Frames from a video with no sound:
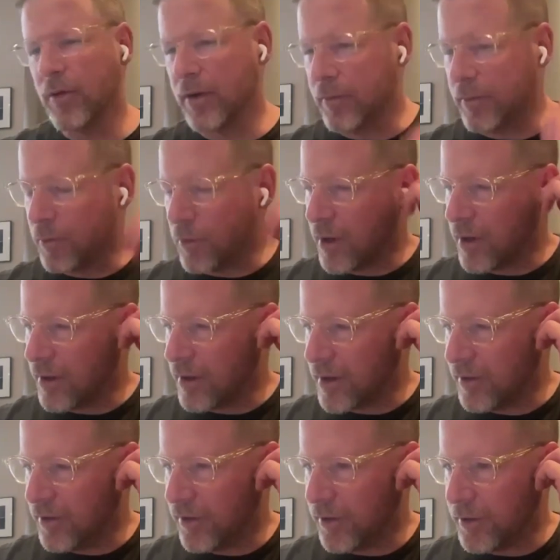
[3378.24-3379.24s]
one of, one of the
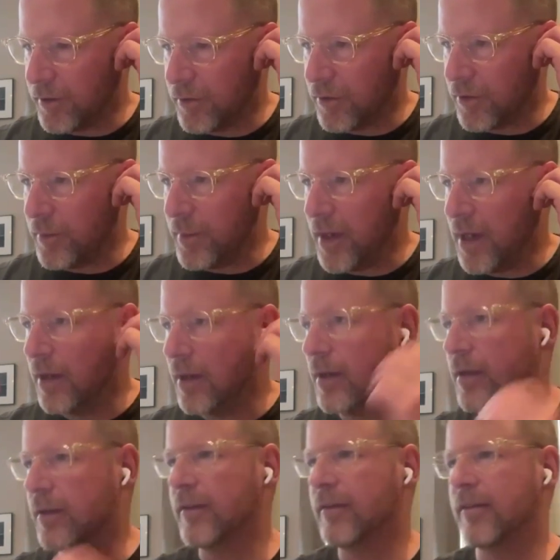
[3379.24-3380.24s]
concerns for me
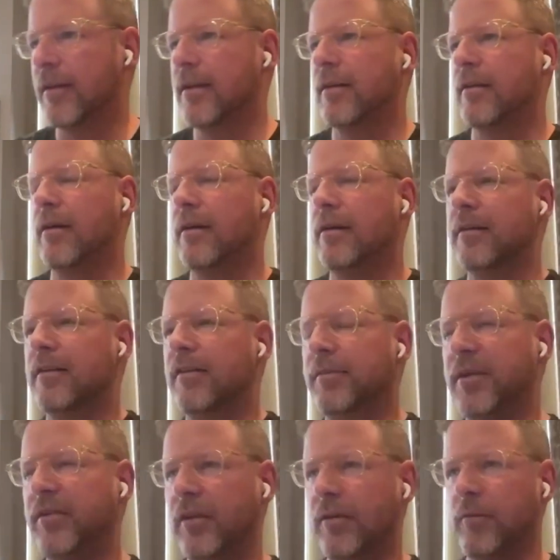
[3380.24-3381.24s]
is that, uh,
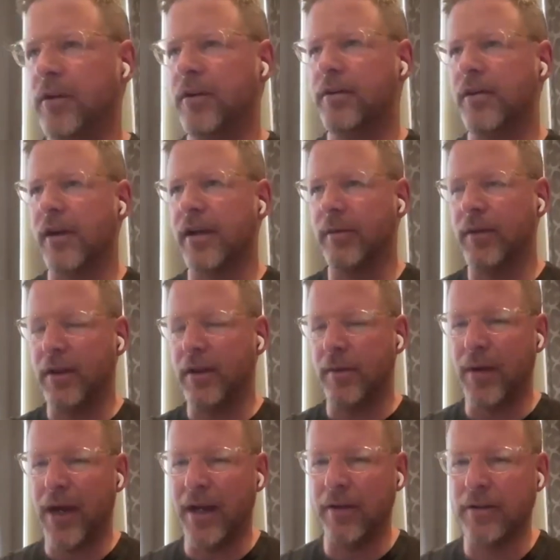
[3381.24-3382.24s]
especially when you're talking about the
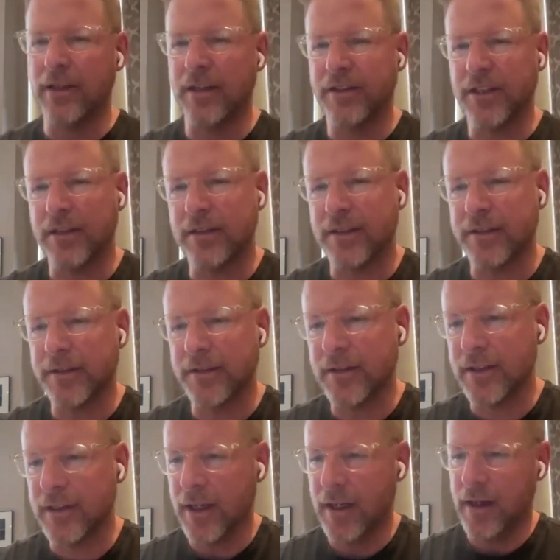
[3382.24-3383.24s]
biodigesters,
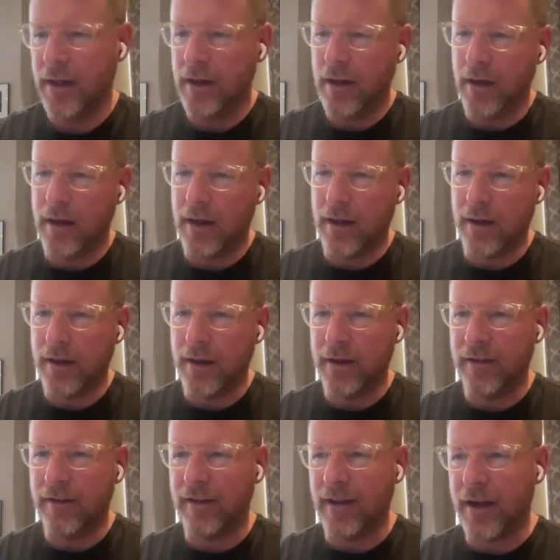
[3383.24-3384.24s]
uh,
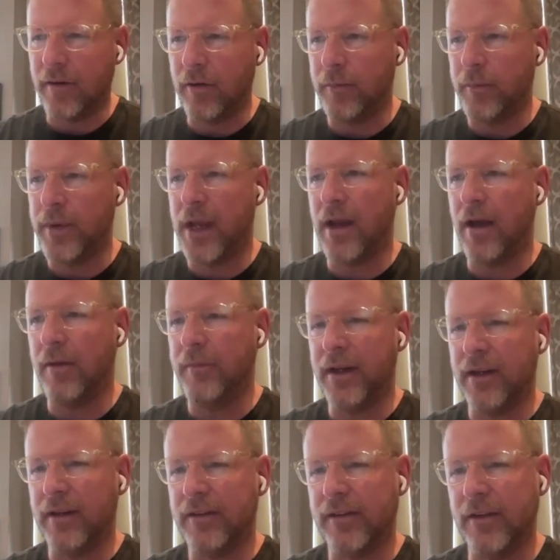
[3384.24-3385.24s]
is that it'll become
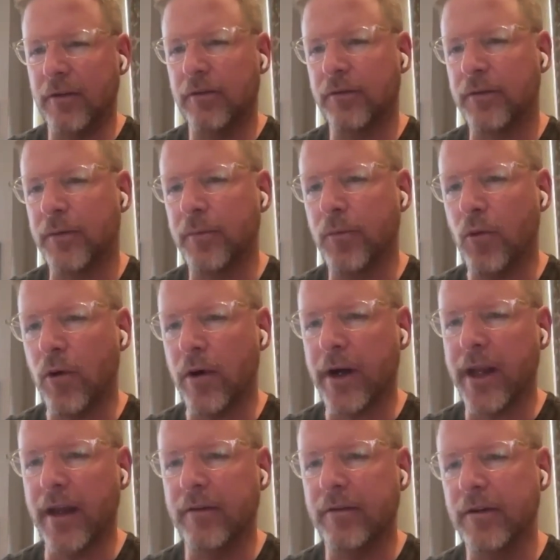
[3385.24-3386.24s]
an excuse for more
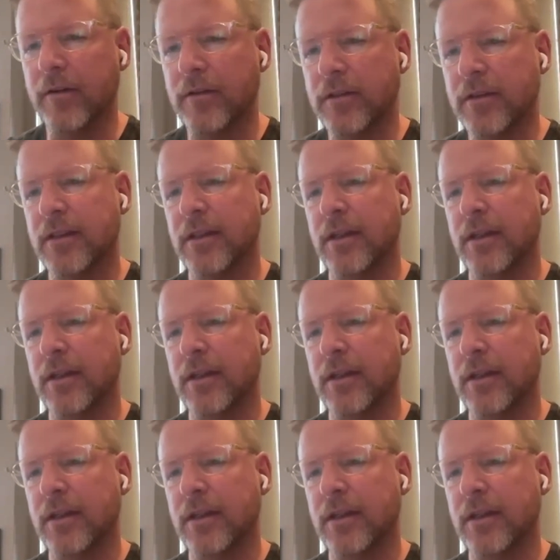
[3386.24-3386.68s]
C A F Os.